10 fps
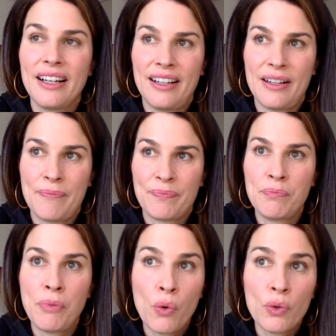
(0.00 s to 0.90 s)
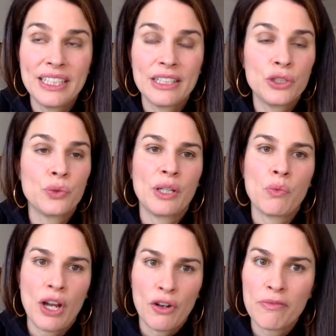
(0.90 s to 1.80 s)
um, pausing during
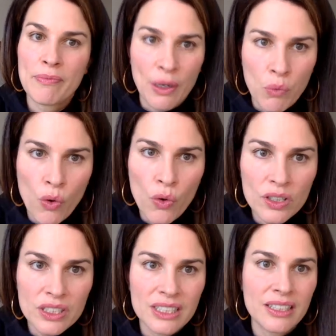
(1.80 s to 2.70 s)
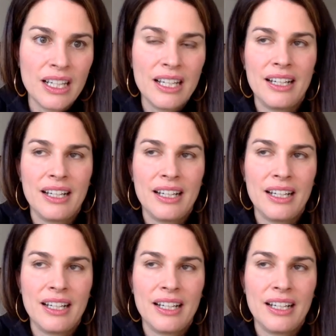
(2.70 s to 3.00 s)
one of my walks